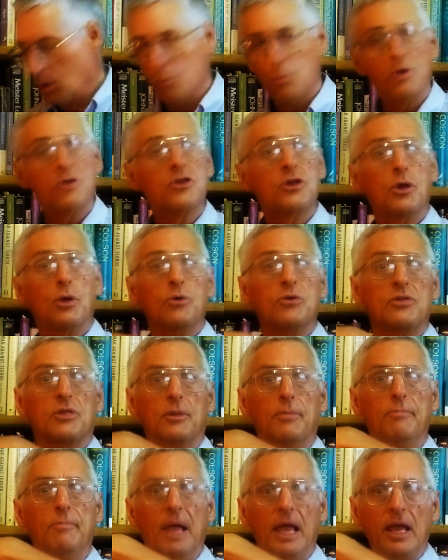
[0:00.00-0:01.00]
which shows
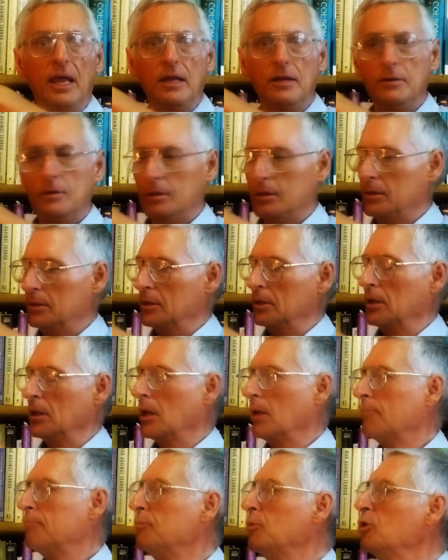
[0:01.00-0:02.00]
the main
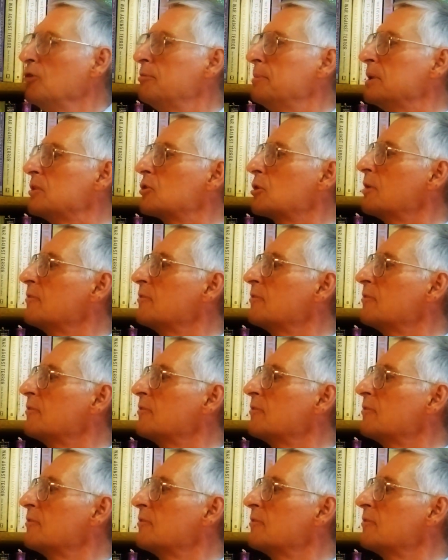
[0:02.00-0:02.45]
movements